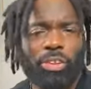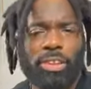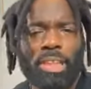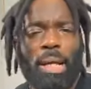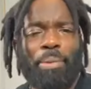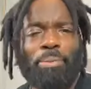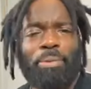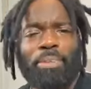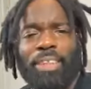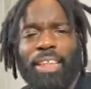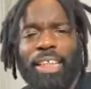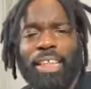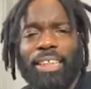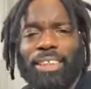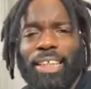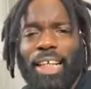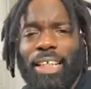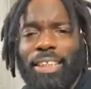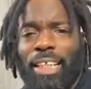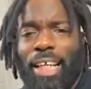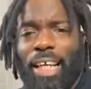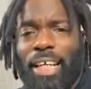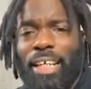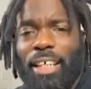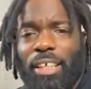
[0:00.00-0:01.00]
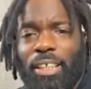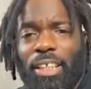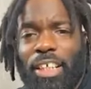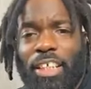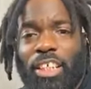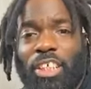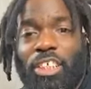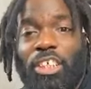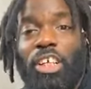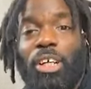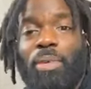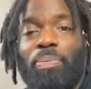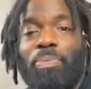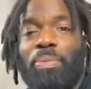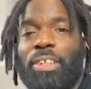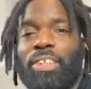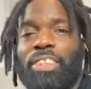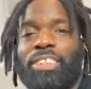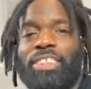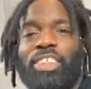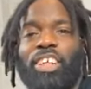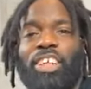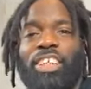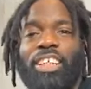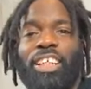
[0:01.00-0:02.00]
those type of things like that. And the
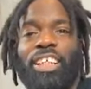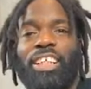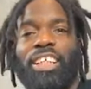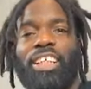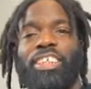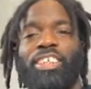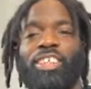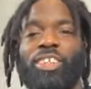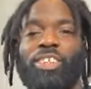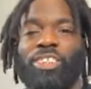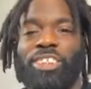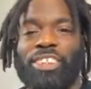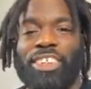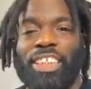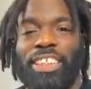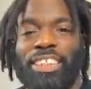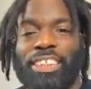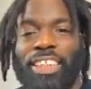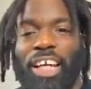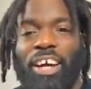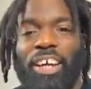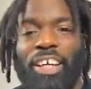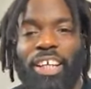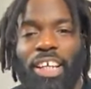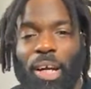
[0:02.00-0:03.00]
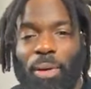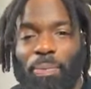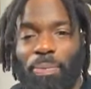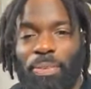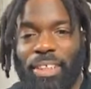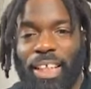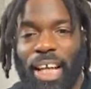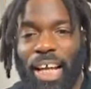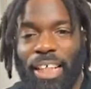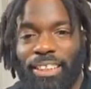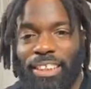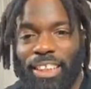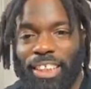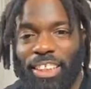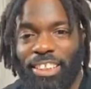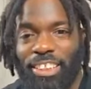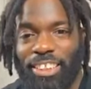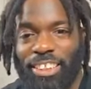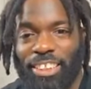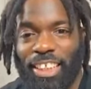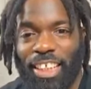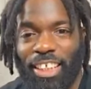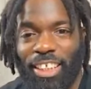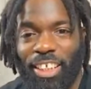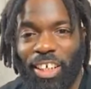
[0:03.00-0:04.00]
cookbook is going to clear those things out and help you guys
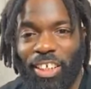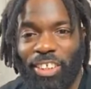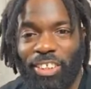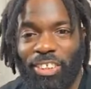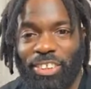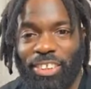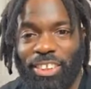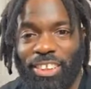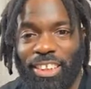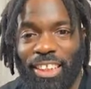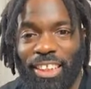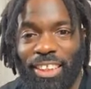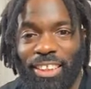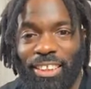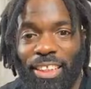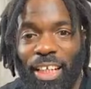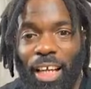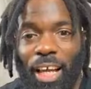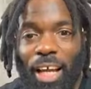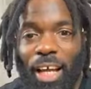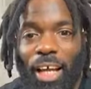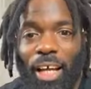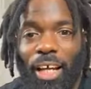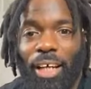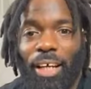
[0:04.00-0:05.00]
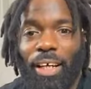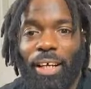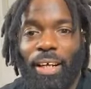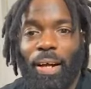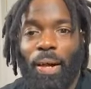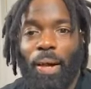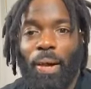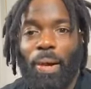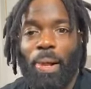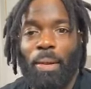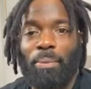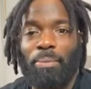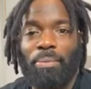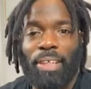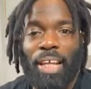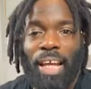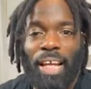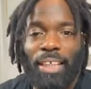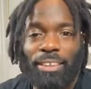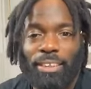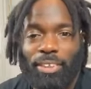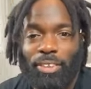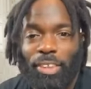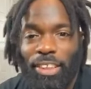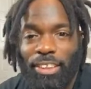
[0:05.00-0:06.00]
understand all those things.
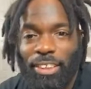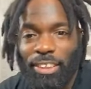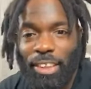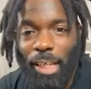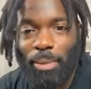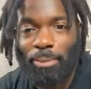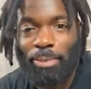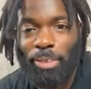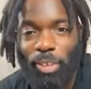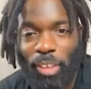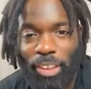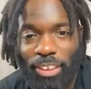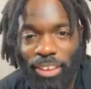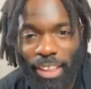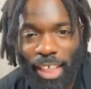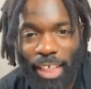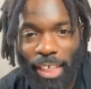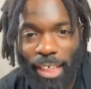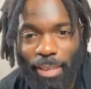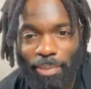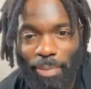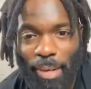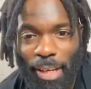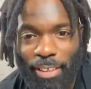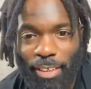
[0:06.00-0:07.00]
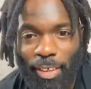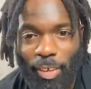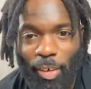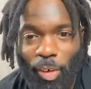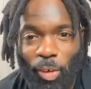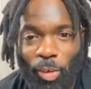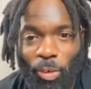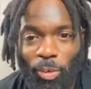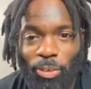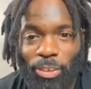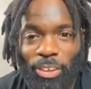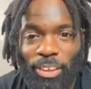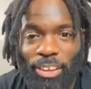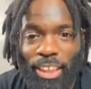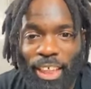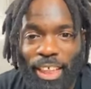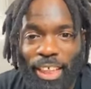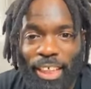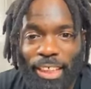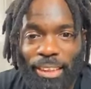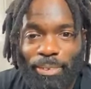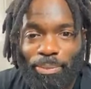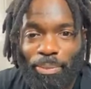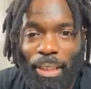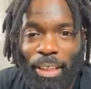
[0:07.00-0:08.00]
Last question. I'm so excited about the whole
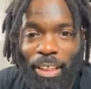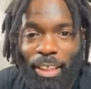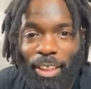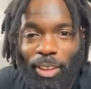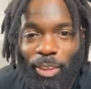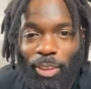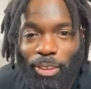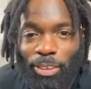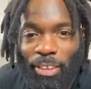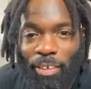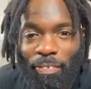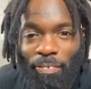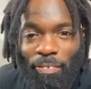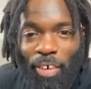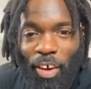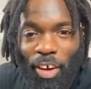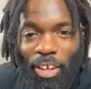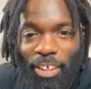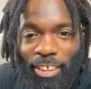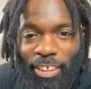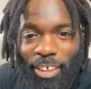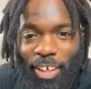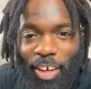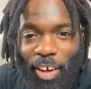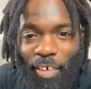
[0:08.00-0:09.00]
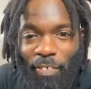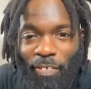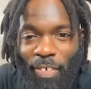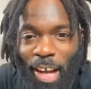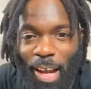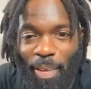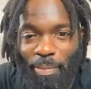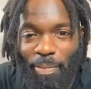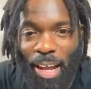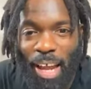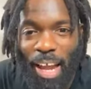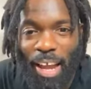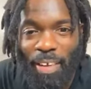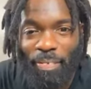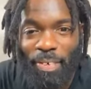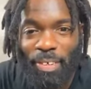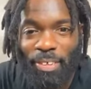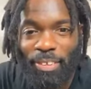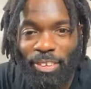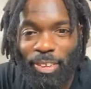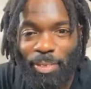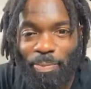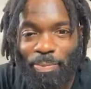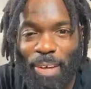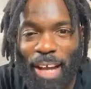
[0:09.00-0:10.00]
change. My clothes are falling off. I'm
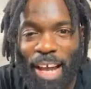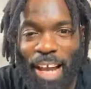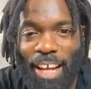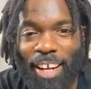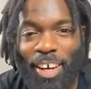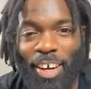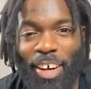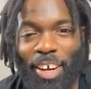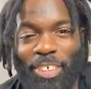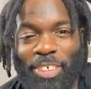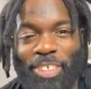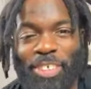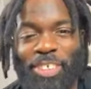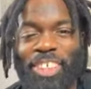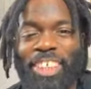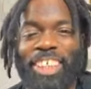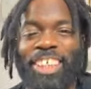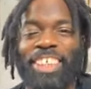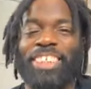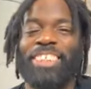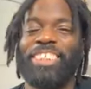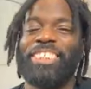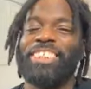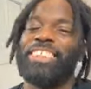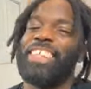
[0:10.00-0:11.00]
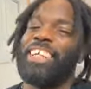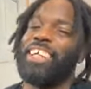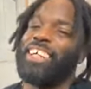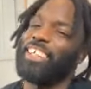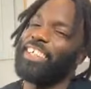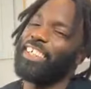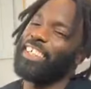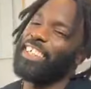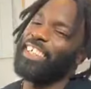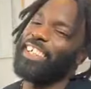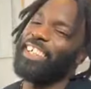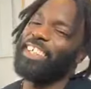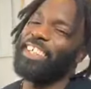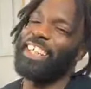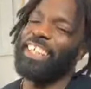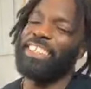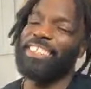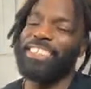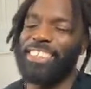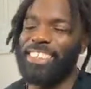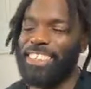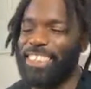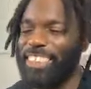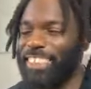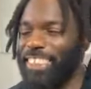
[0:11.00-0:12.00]
having to buy all new clothes. Oh,
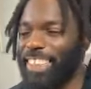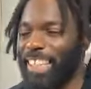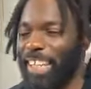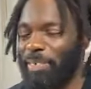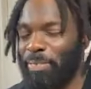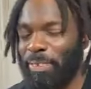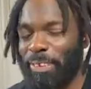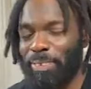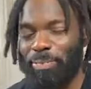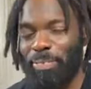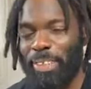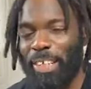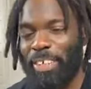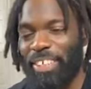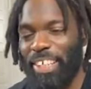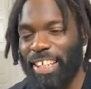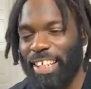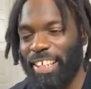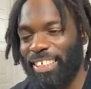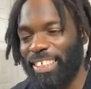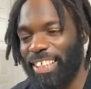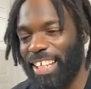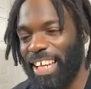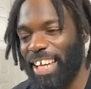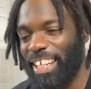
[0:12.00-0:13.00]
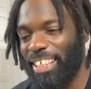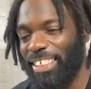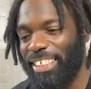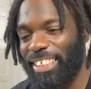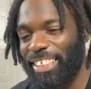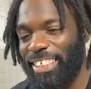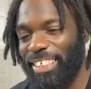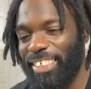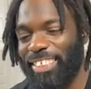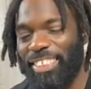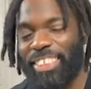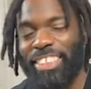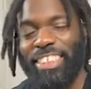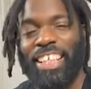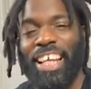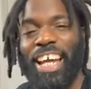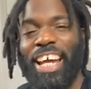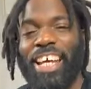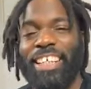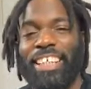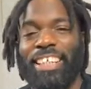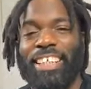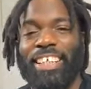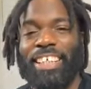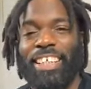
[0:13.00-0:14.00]
that's a good thing, Miss Marianne. Glad
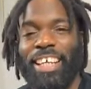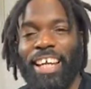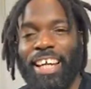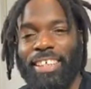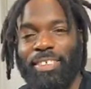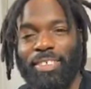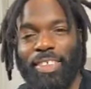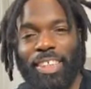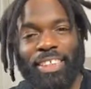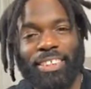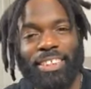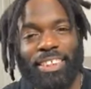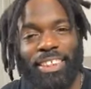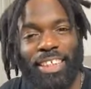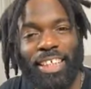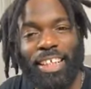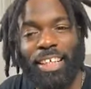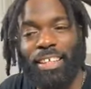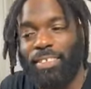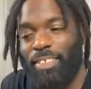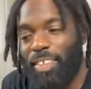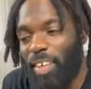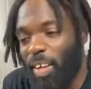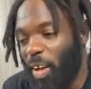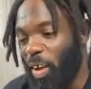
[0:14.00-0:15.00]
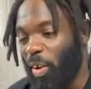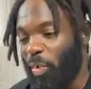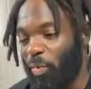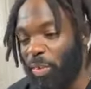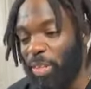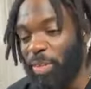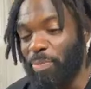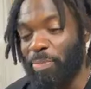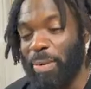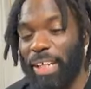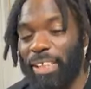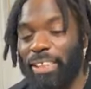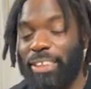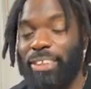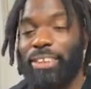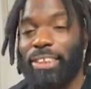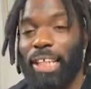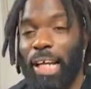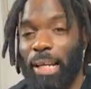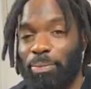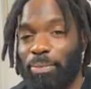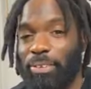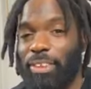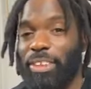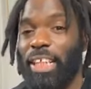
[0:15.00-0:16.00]
to hear that. Because again, when you make
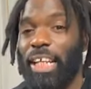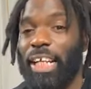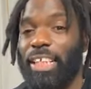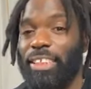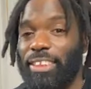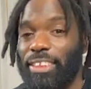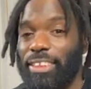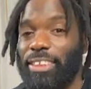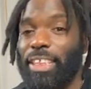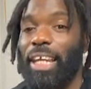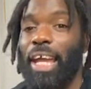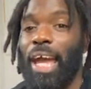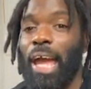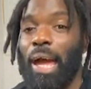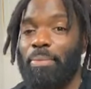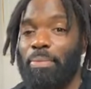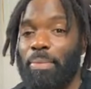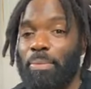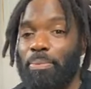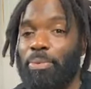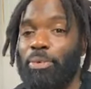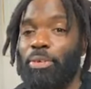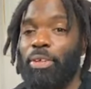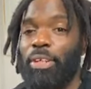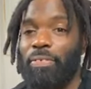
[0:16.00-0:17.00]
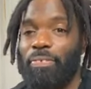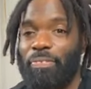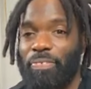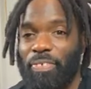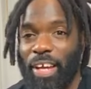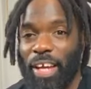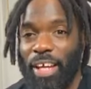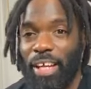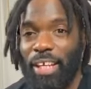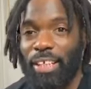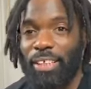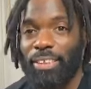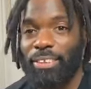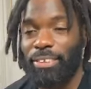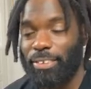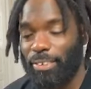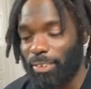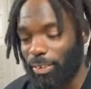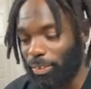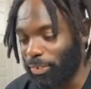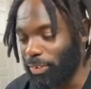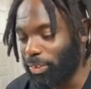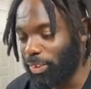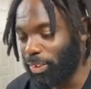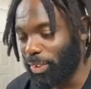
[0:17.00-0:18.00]
these type of changes, they happen pretty
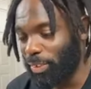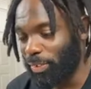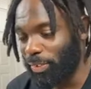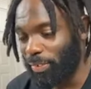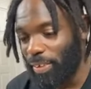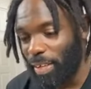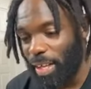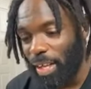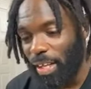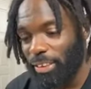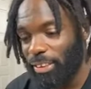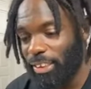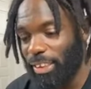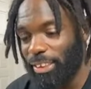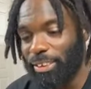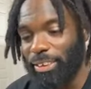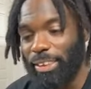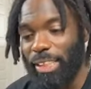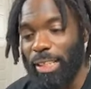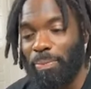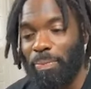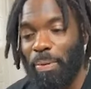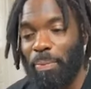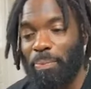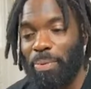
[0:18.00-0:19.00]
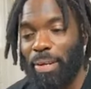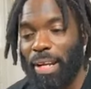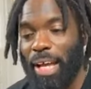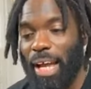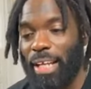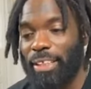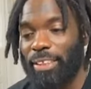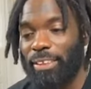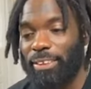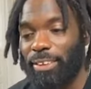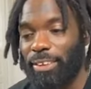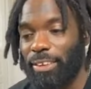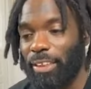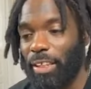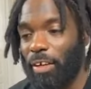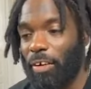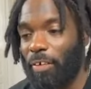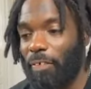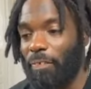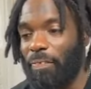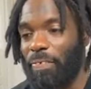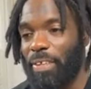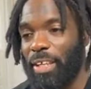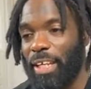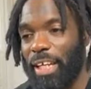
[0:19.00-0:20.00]
fast. So, just keep applying
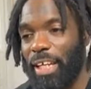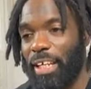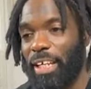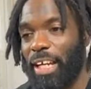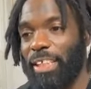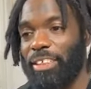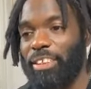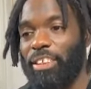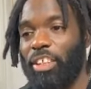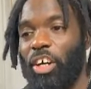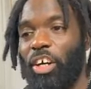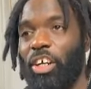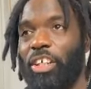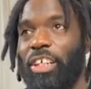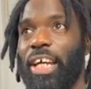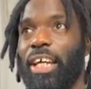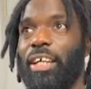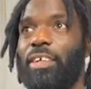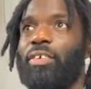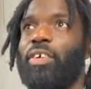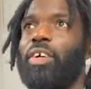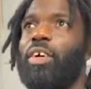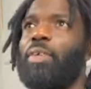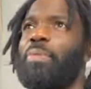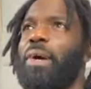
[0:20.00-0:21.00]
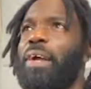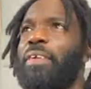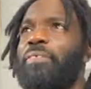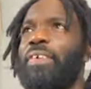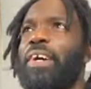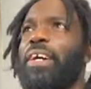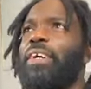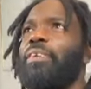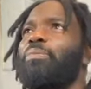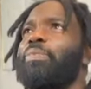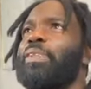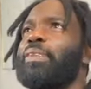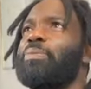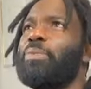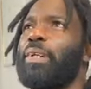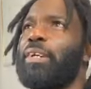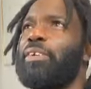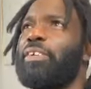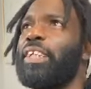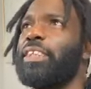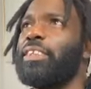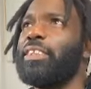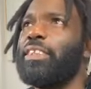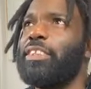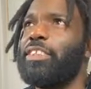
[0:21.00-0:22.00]
yourself. And I saw that, matter of fact, Miss
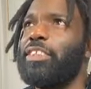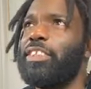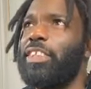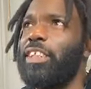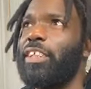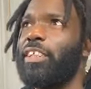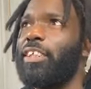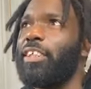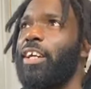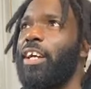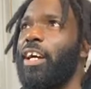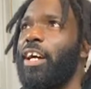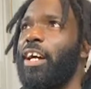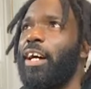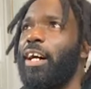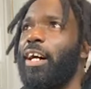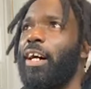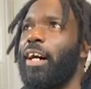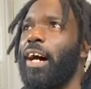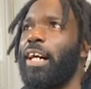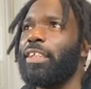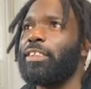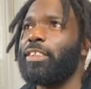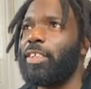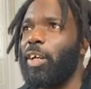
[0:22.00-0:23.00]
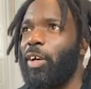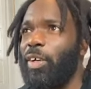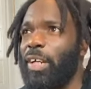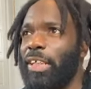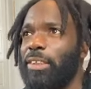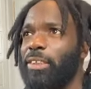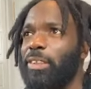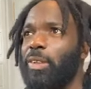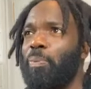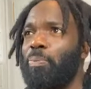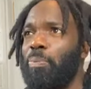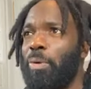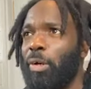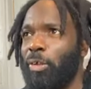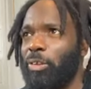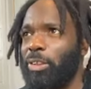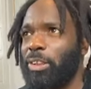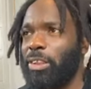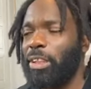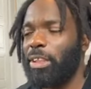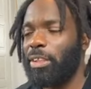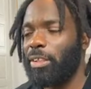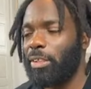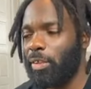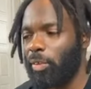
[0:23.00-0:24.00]
Marianne, since you're here, I saw that you
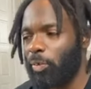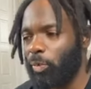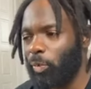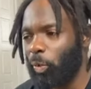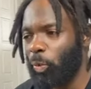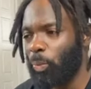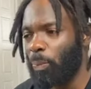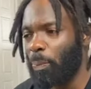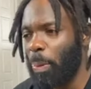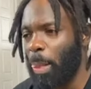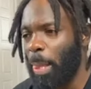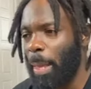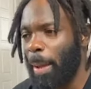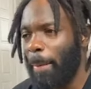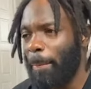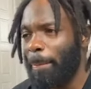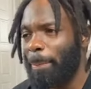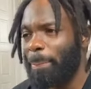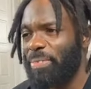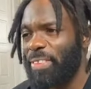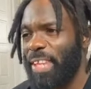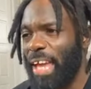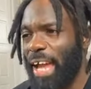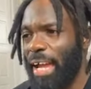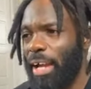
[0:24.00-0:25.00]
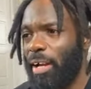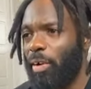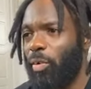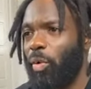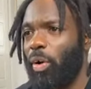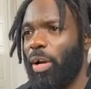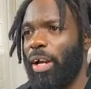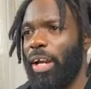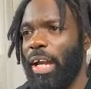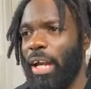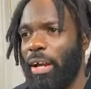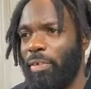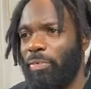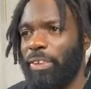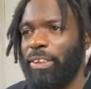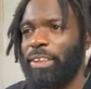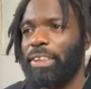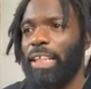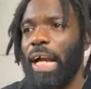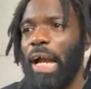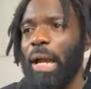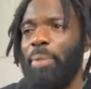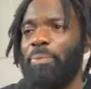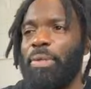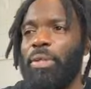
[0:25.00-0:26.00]
posted in the group that
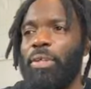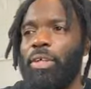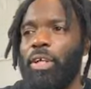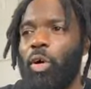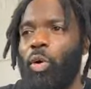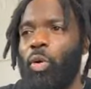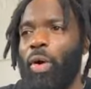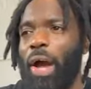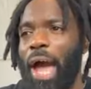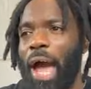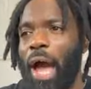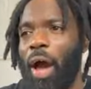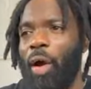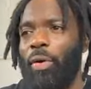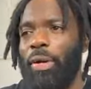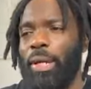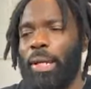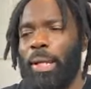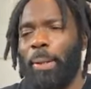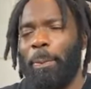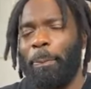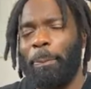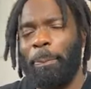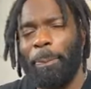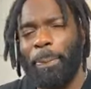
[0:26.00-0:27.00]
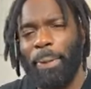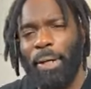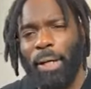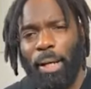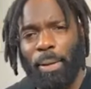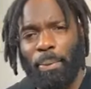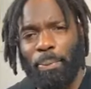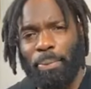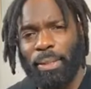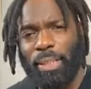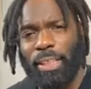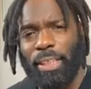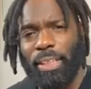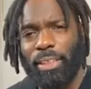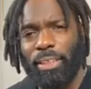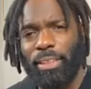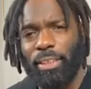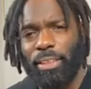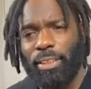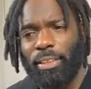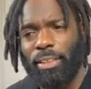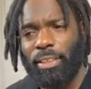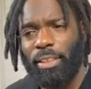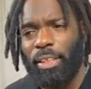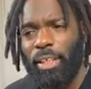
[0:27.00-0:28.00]
every time you go out in
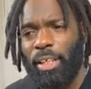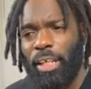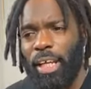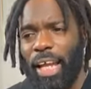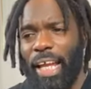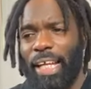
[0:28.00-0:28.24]
public